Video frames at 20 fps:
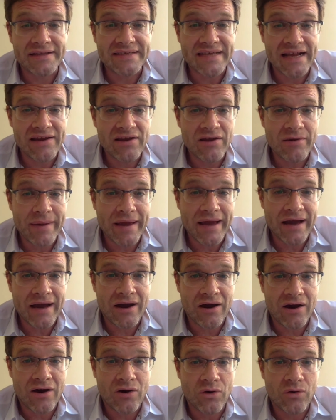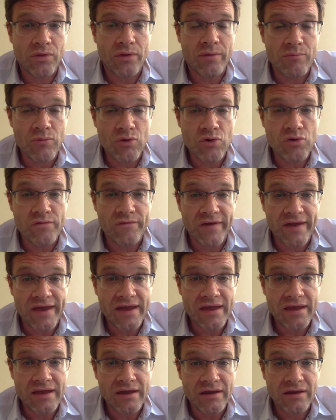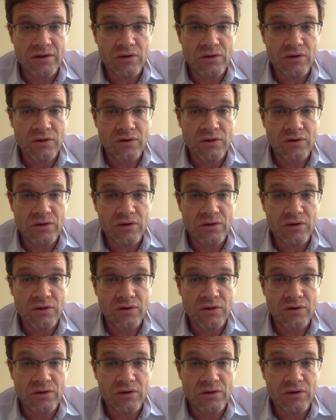to tell you about the movie